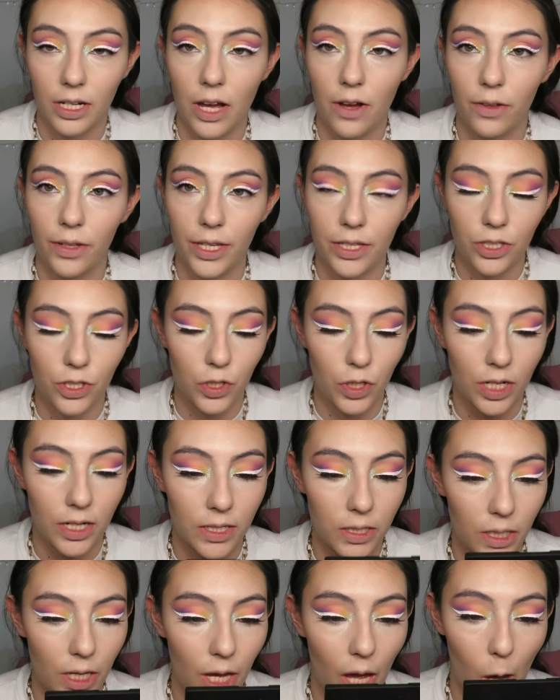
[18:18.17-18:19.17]
Now let's try to
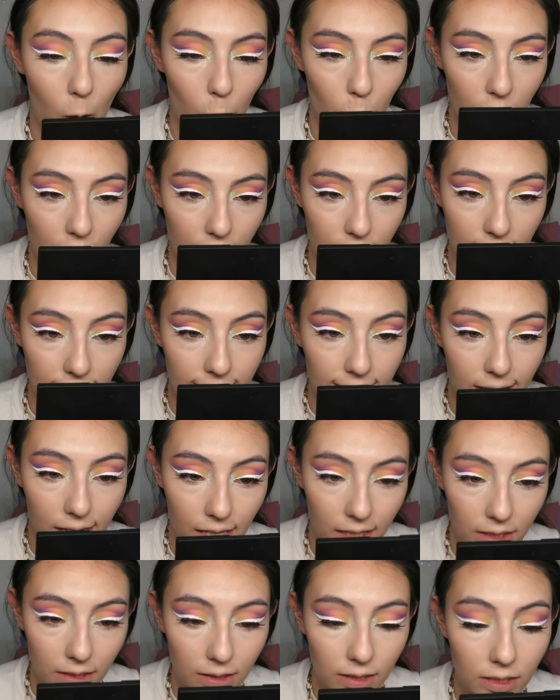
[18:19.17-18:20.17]
see how that
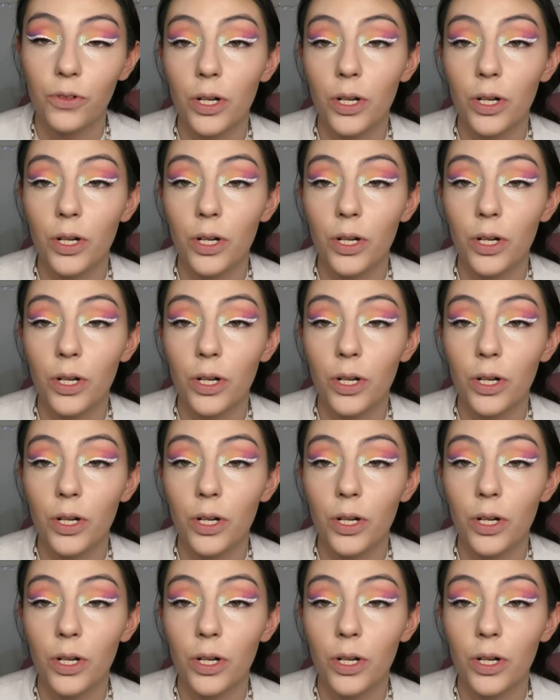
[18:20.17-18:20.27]
sets.